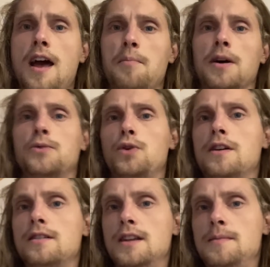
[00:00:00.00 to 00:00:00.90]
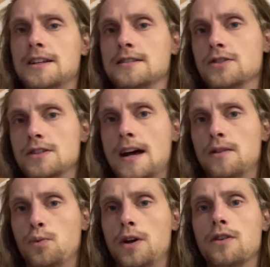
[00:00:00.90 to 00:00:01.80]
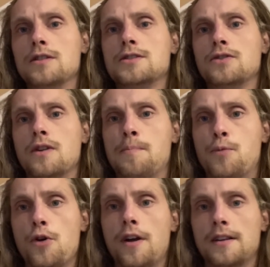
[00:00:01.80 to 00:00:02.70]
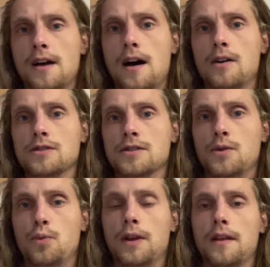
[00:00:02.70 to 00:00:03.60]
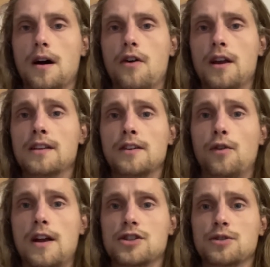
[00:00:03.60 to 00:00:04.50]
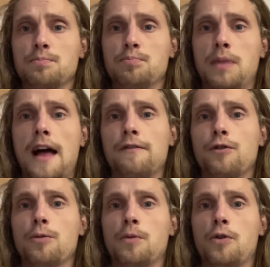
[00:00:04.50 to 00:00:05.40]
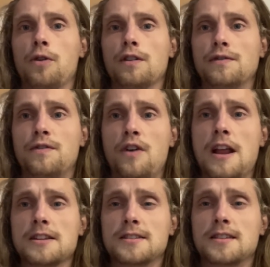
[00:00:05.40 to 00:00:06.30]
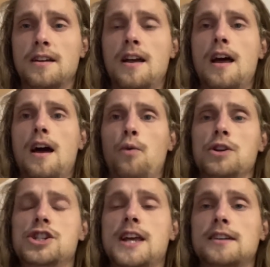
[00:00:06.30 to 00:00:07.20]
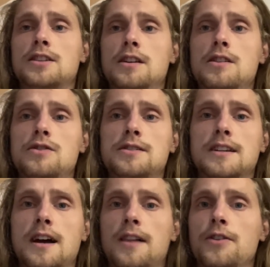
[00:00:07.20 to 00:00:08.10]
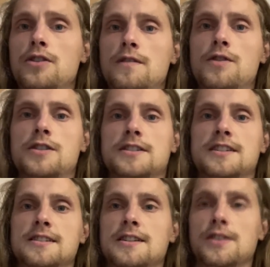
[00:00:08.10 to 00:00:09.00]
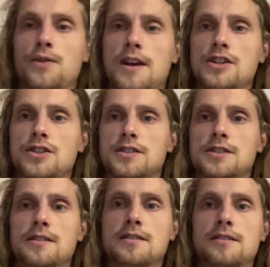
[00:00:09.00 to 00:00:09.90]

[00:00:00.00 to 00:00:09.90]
but we're not limited to that. We're also a product house with our integration platform called Frends, which is actually used in all the universities' integrations.